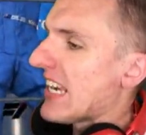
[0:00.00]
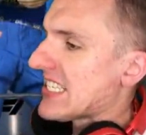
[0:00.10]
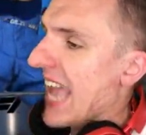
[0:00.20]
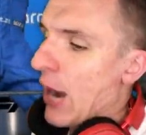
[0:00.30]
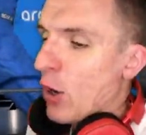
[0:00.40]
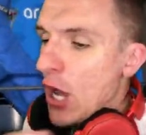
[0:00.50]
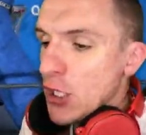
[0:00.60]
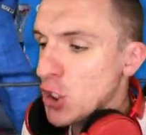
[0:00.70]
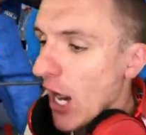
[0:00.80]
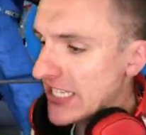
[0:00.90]
race out
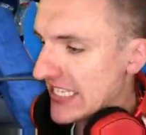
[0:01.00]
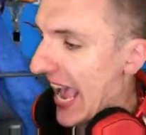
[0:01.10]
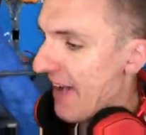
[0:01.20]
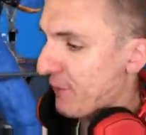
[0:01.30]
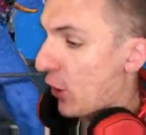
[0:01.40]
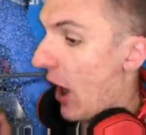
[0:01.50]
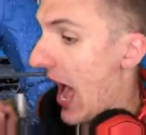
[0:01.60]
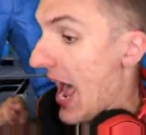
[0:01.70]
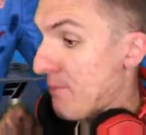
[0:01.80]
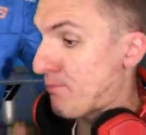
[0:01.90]
just after I